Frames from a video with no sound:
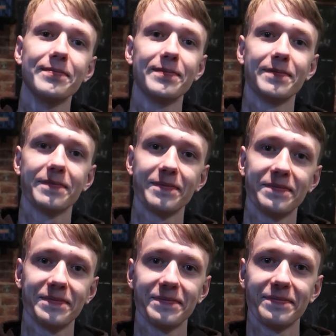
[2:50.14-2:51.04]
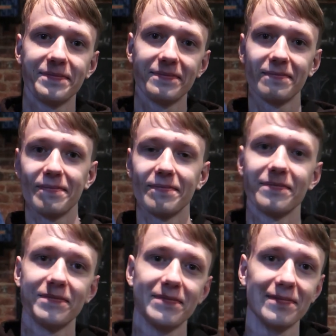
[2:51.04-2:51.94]

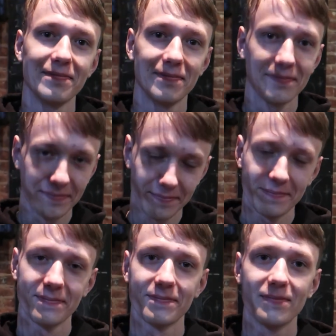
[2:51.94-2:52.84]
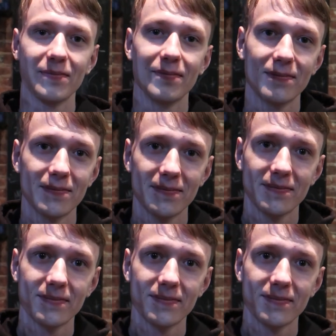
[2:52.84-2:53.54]
The person shown says nothing.